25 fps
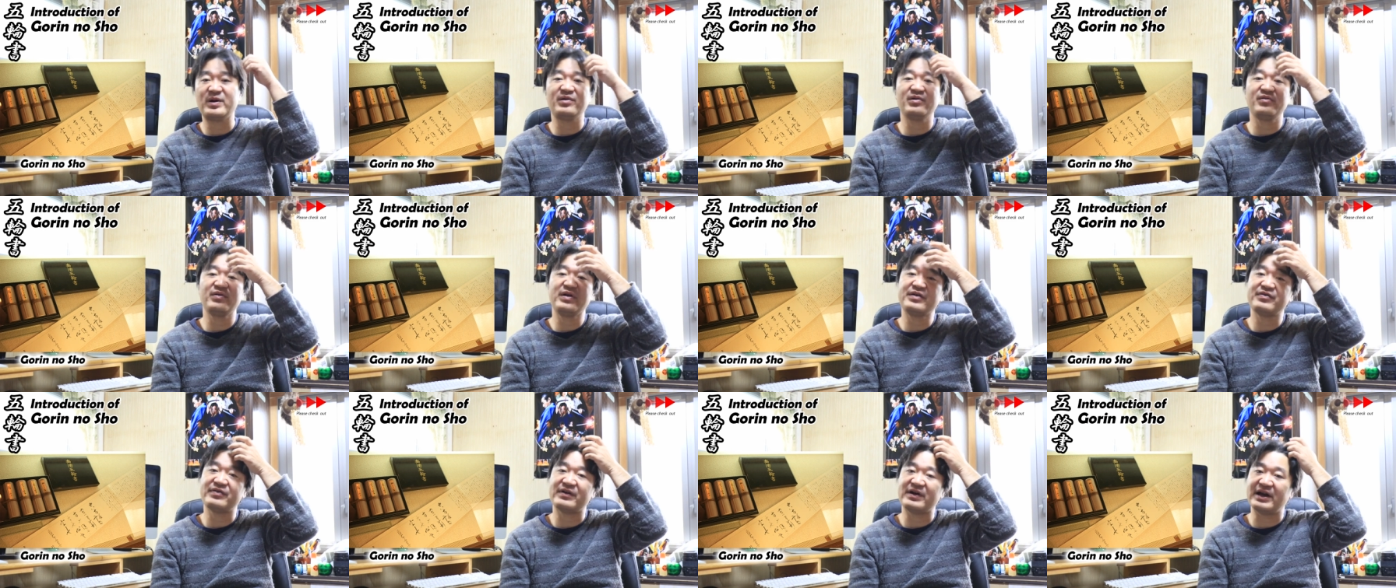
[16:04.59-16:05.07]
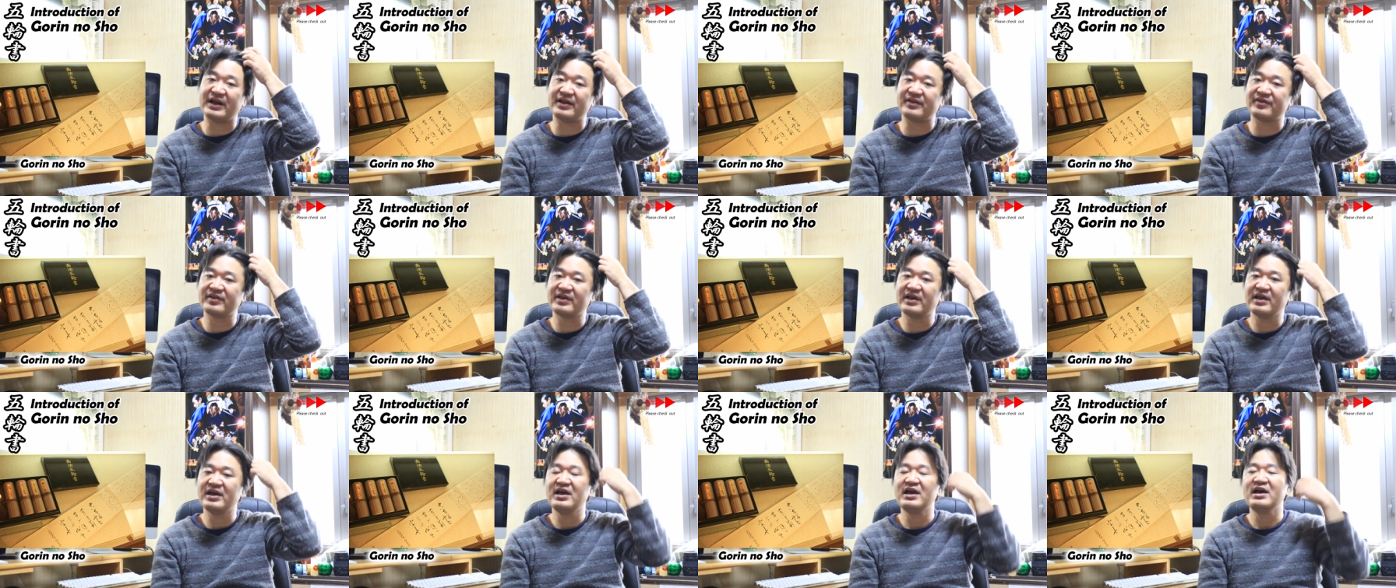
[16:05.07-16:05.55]

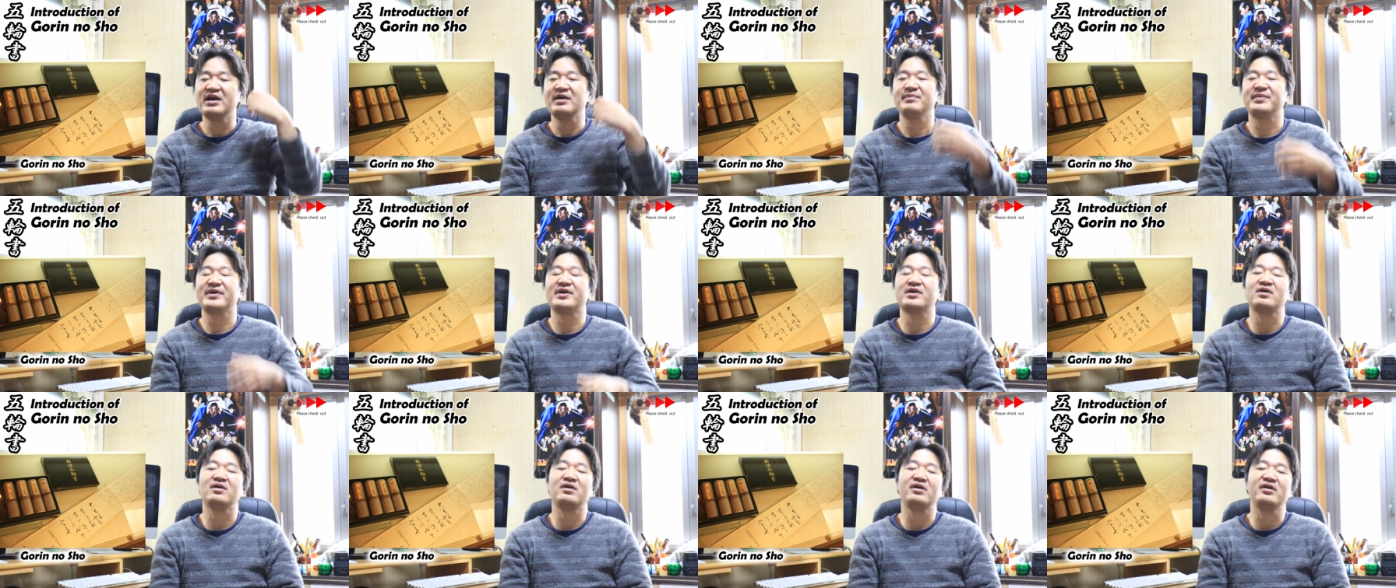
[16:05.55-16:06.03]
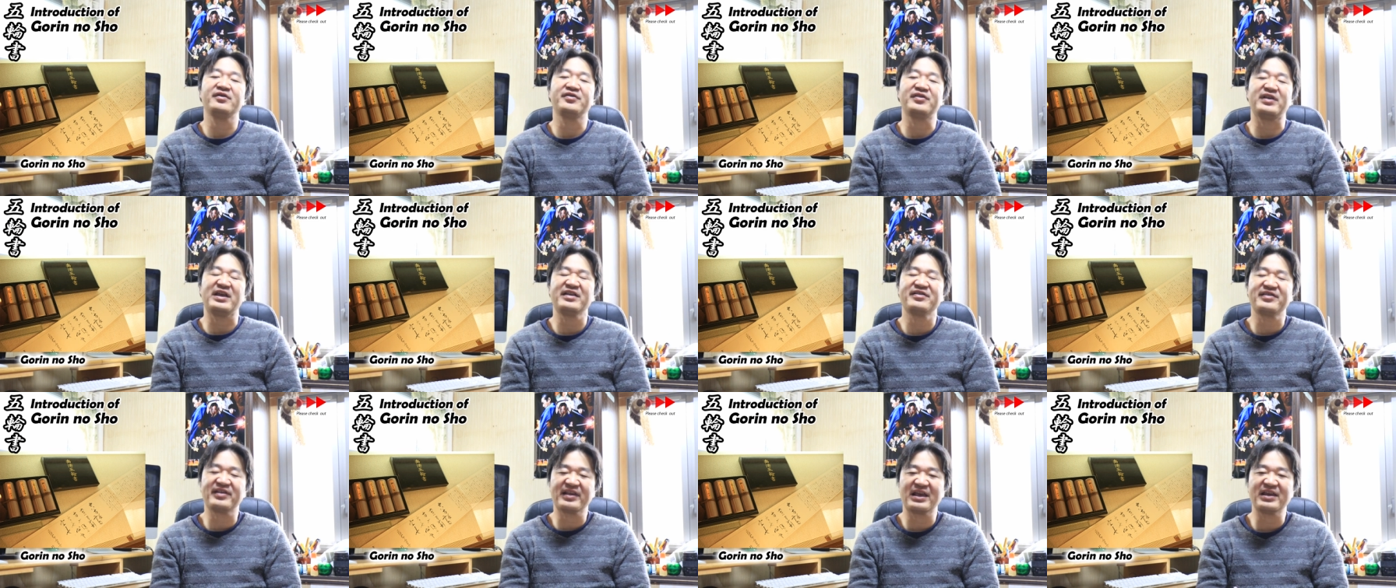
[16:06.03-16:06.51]
reference because
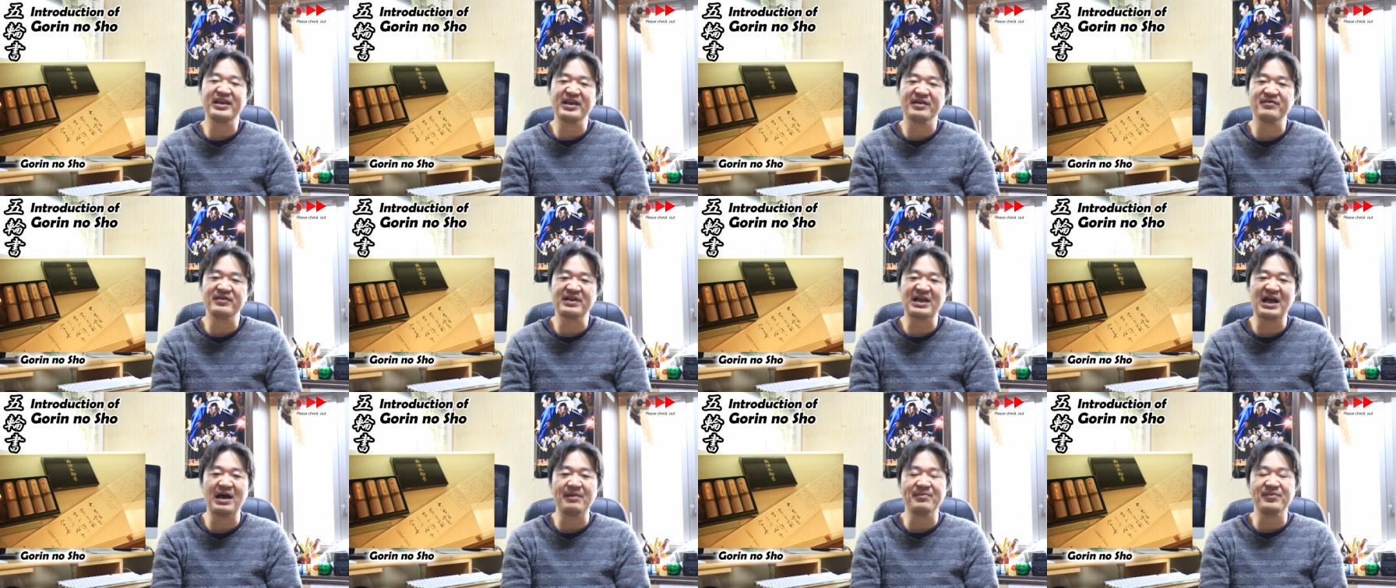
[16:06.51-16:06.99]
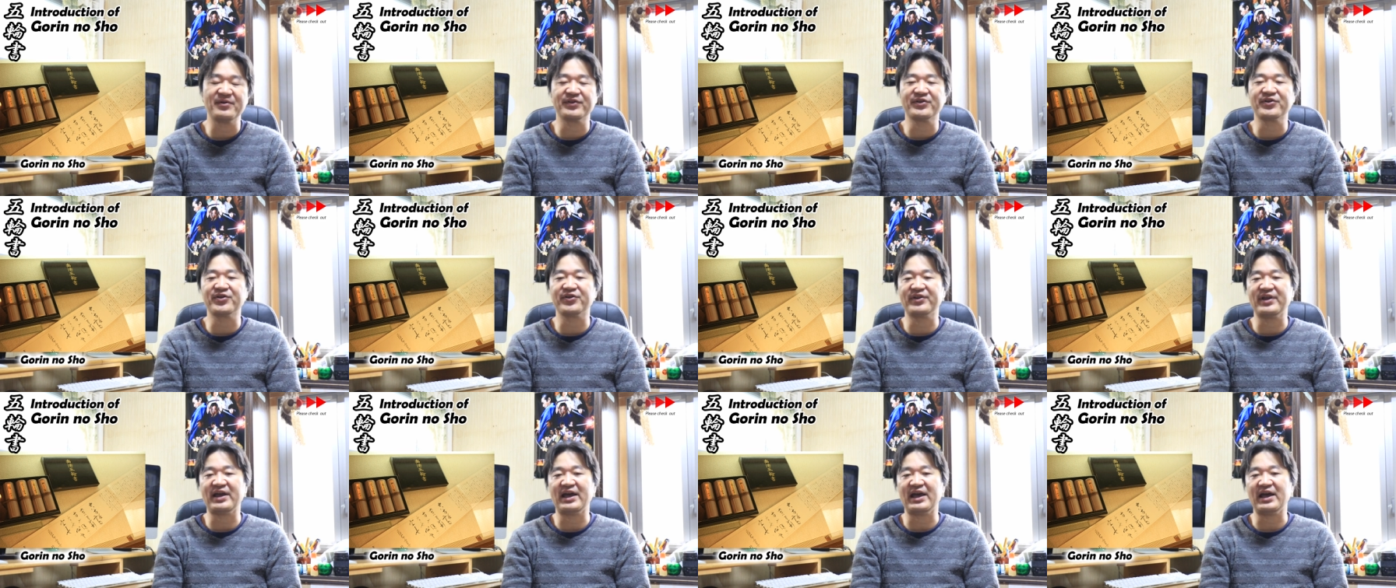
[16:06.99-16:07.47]
it's even happened
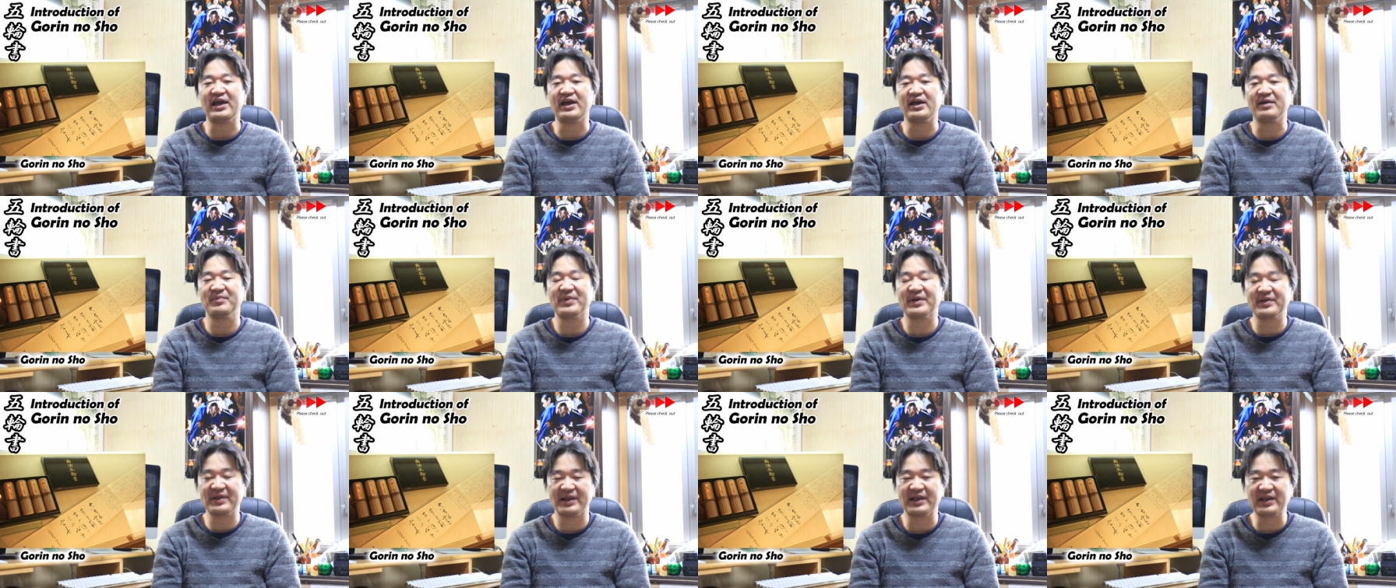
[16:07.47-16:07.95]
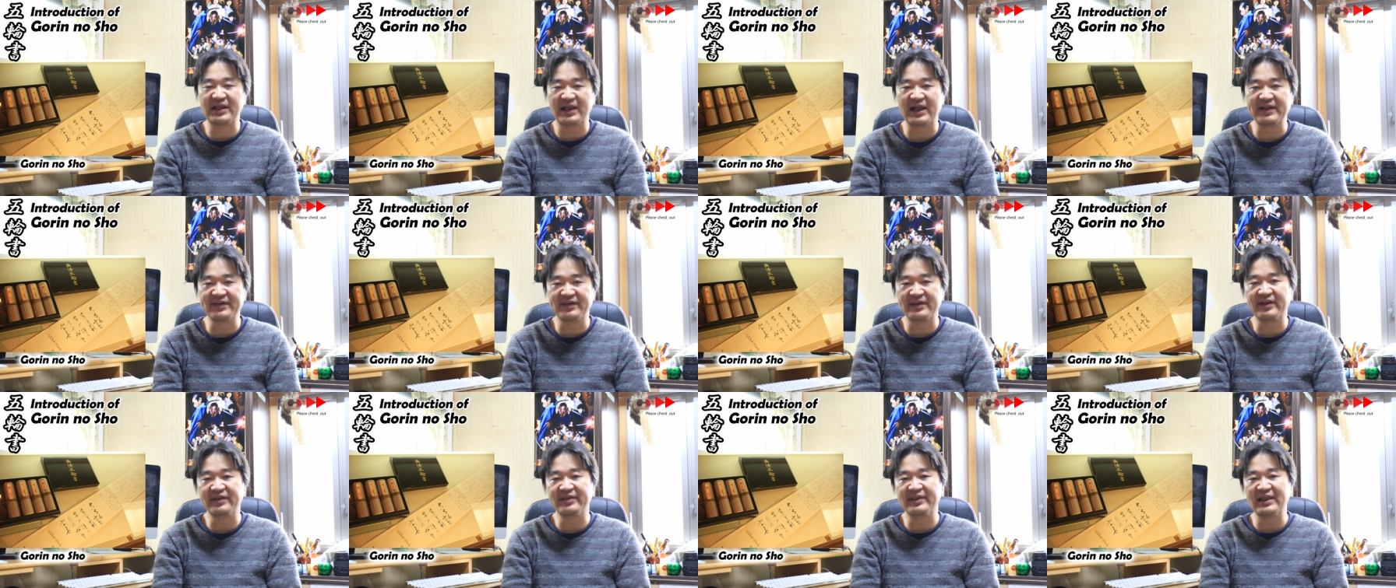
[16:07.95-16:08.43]
today but
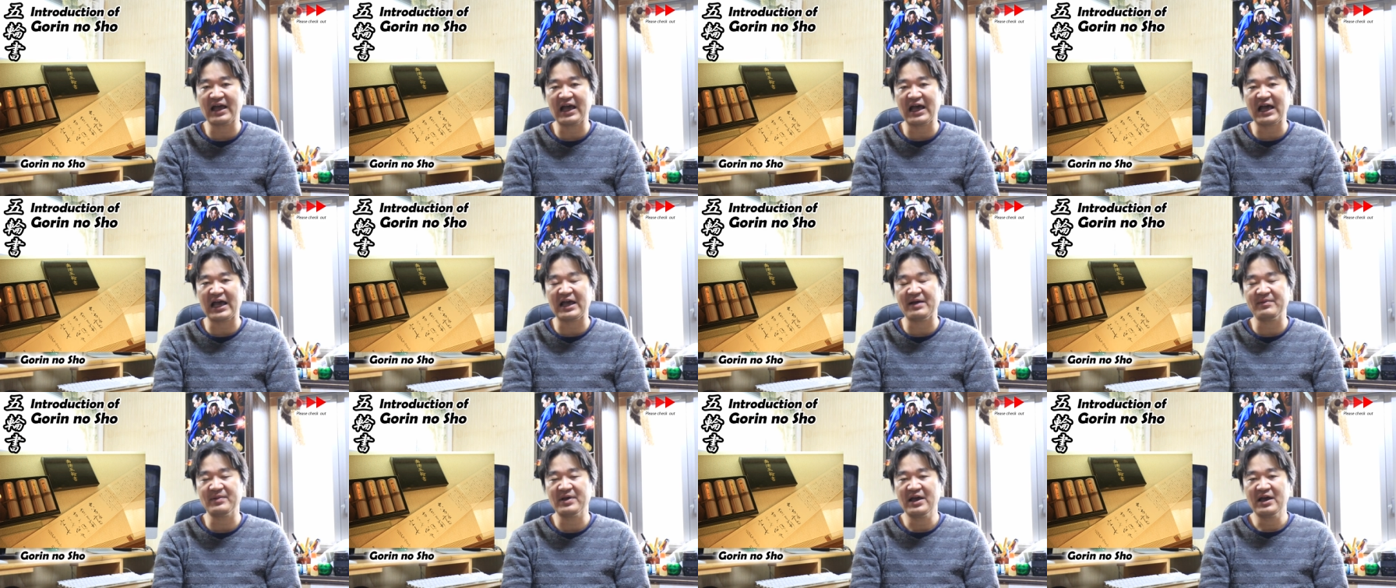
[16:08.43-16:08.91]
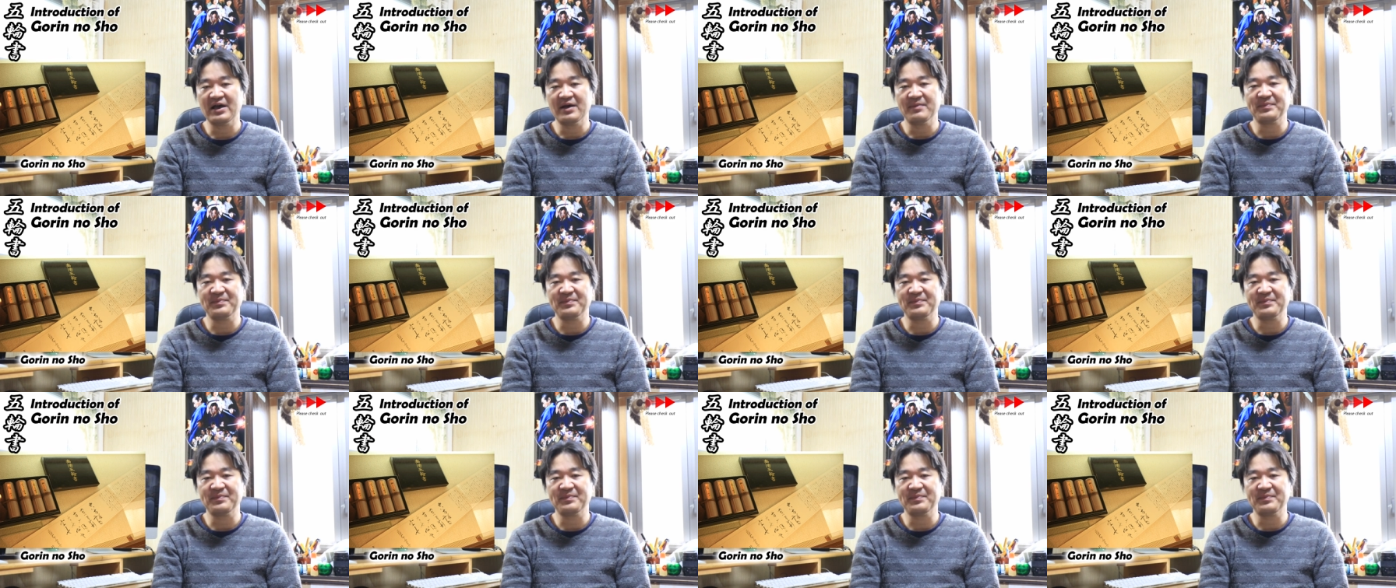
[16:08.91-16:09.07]
at the time